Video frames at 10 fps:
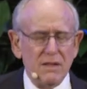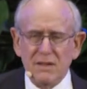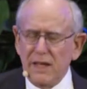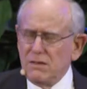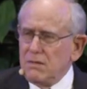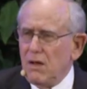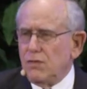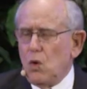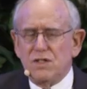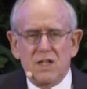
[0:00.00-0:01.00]
then,
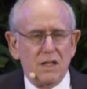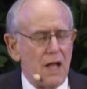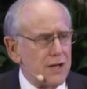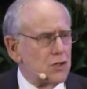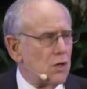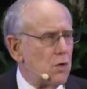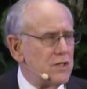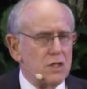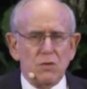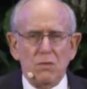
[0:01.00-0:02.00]
of course, the logical
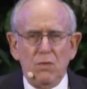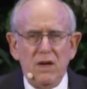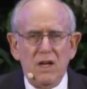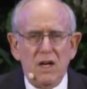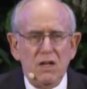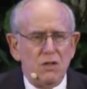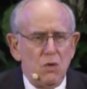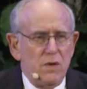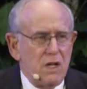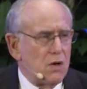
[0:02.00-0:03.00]
question is, what are you going to do
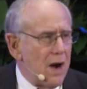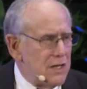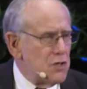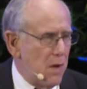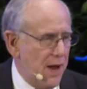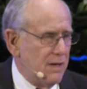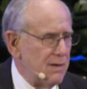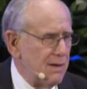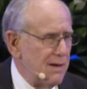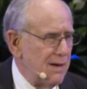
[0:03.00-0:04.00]
when you graduate?
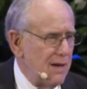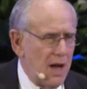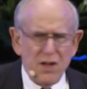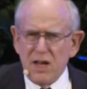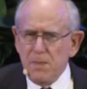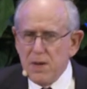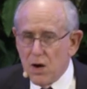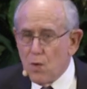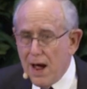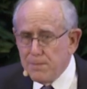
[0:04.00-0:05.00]
Are you going to be a
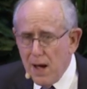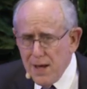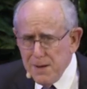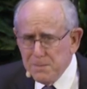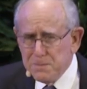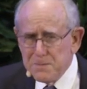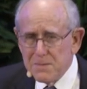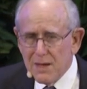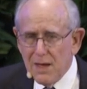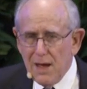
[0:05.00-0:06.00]
rabbi?
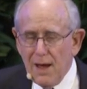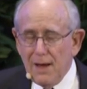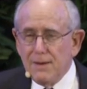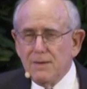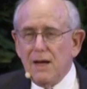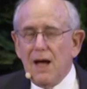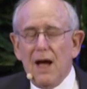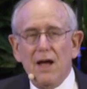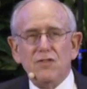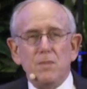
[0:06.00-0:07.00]

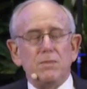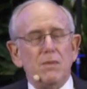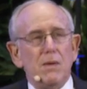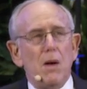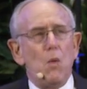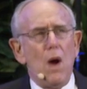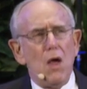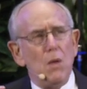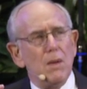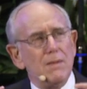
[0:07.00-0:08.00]
I said,
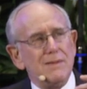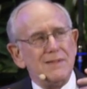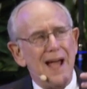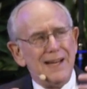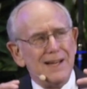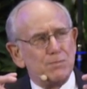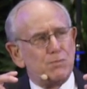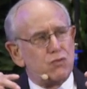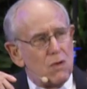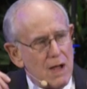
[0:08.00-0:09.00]
well, not
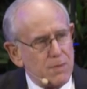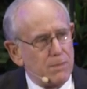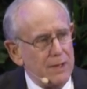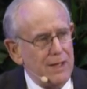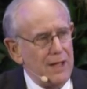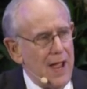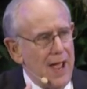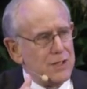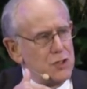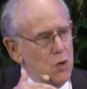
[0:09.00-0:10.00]
probably
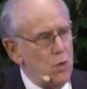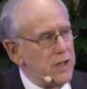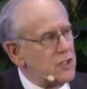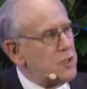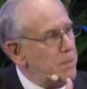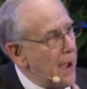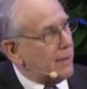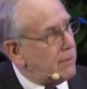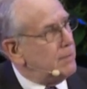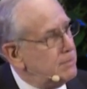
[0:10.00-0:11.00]
as you would
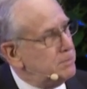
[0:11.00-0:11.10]
expect.